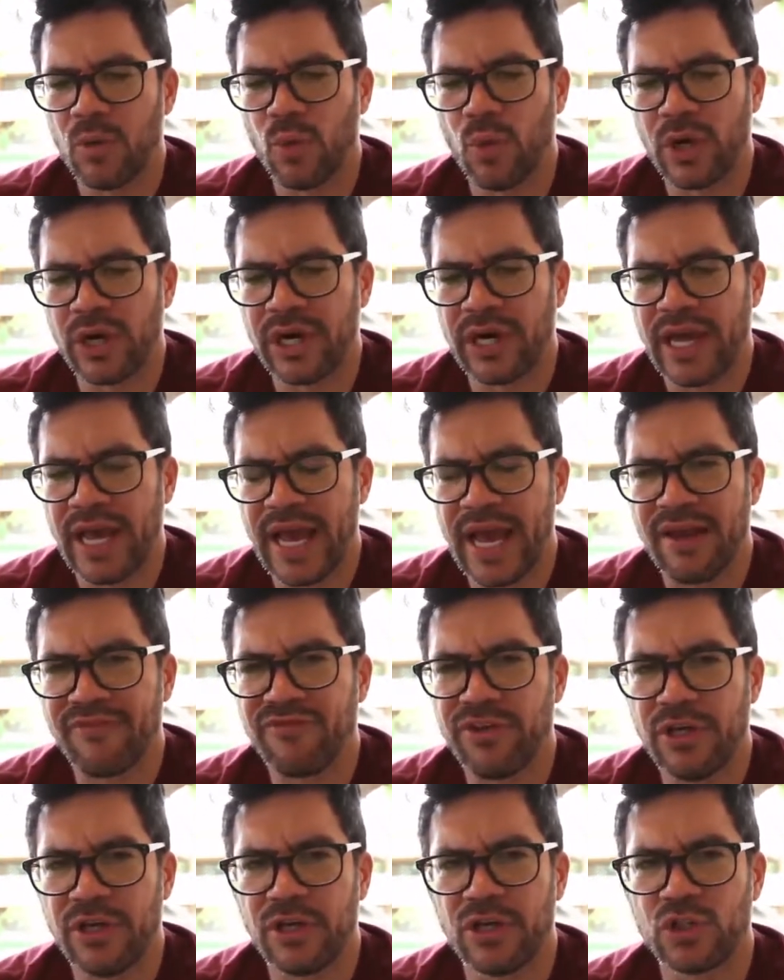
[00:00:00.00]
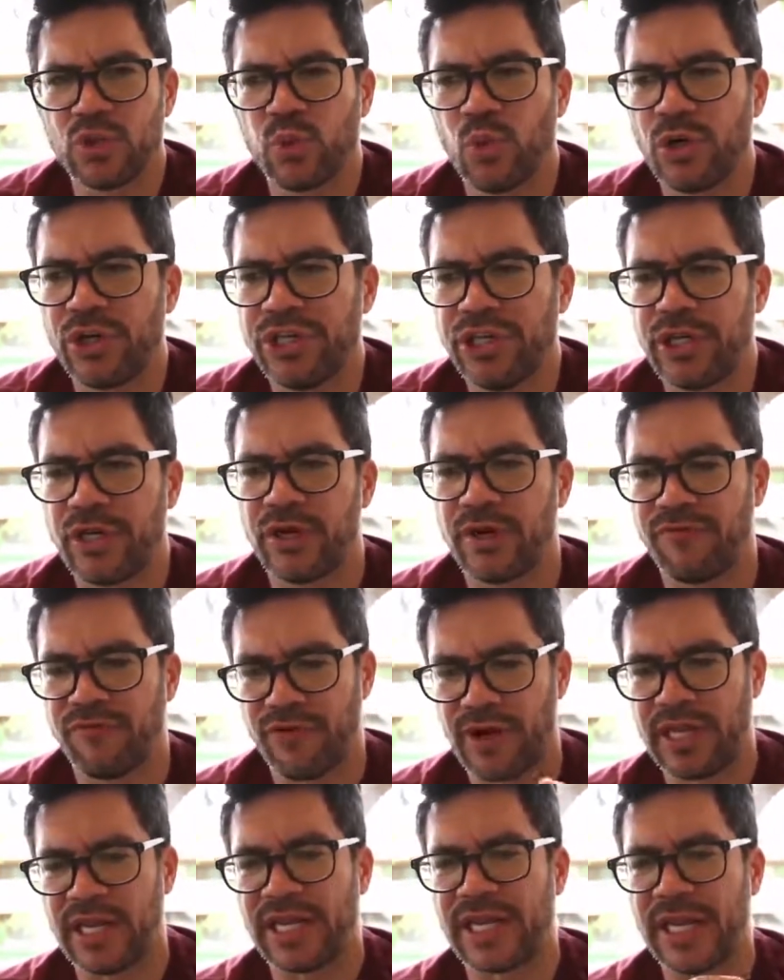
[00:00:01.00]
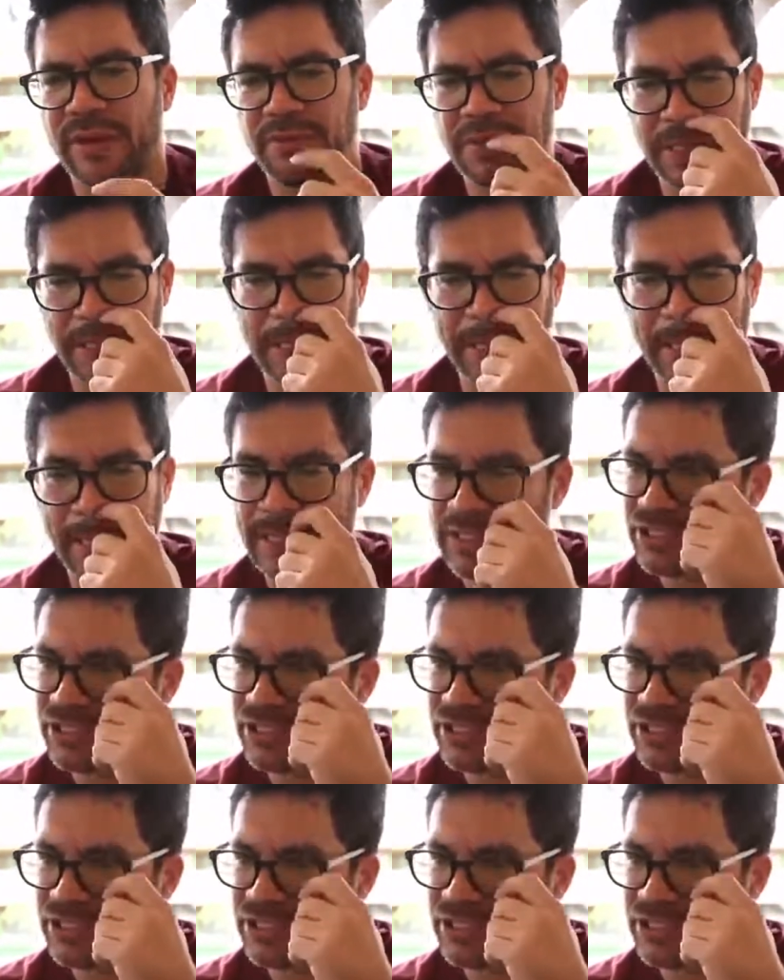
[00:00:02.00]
1.5 years, 1 year. And finally I came to the end.